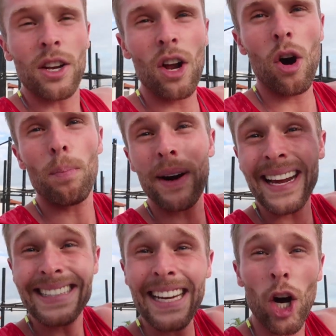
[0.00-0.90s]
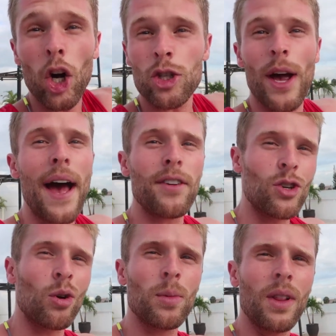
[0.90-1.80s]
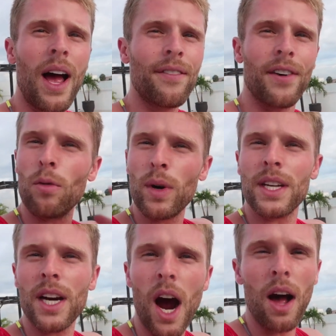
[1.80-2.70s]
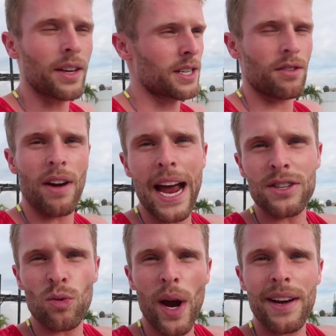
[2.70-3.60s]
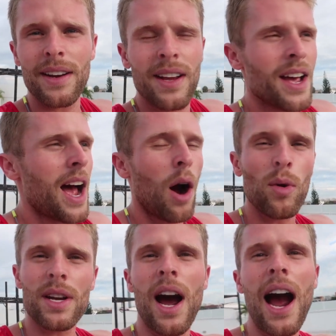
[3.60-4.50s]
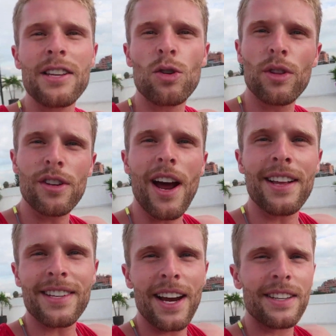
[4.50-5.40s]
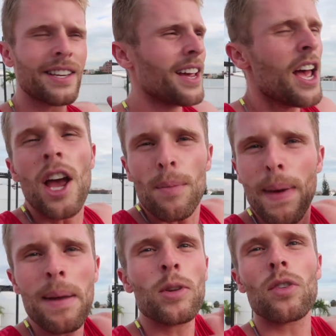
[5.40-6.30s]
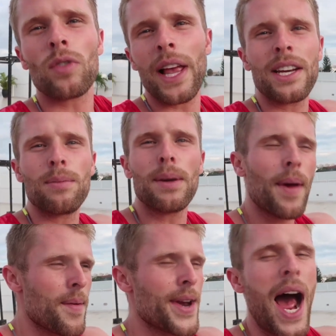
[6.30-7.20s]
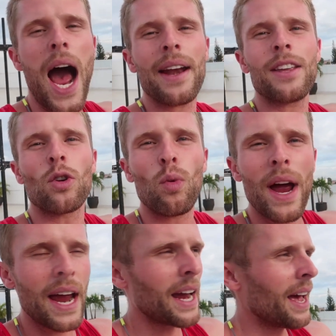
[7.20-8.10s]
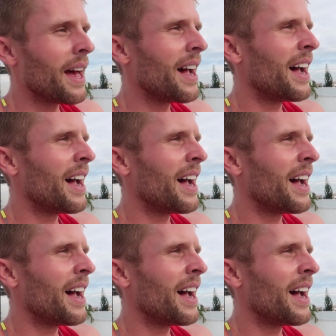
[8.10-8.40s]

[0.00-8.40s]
you know, but I did also have a normal life. I went to college, I graduated, I went to high school in the United States. Maybe you can relate to me, maybe not. Either way,